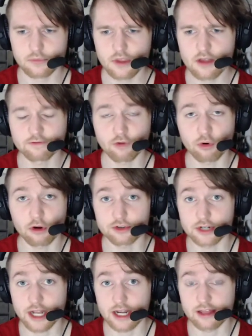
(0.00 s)

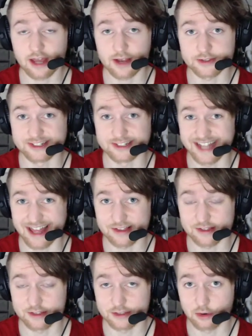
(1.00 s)
480,000
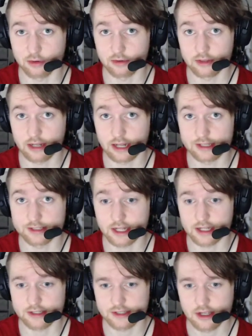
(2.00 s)
deaths in total in the United
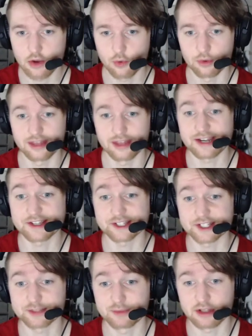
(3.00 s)
States with
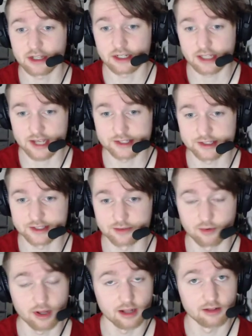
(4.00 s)
96 million
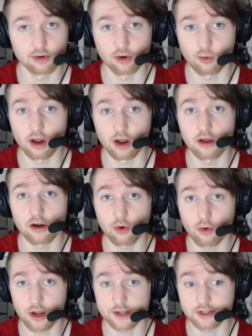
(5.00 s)
cases. Well, we're well on our
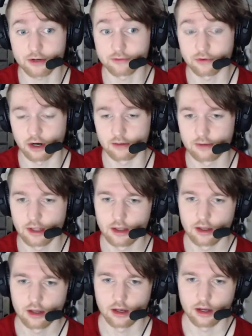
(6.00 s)
way so far,
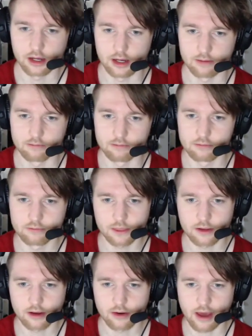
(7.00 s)

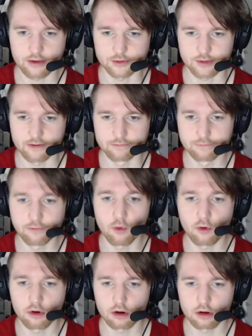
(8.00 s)
as we have
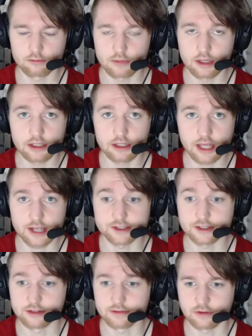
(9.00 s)
4 million
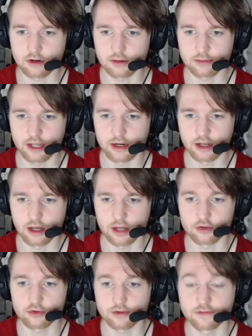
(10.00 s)
cases confirmed and
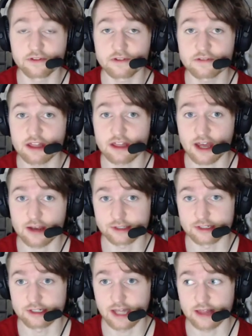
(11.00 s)

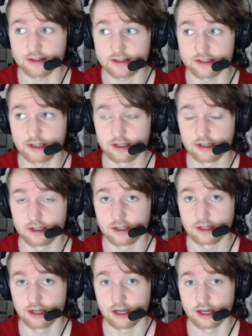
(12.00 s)
150,000 deaths.
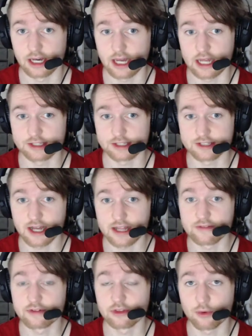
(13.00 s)
And it's not
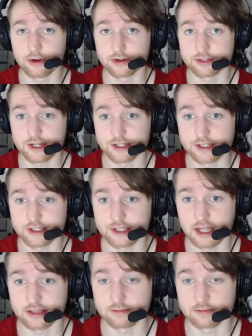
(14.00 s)
even the winter season yet.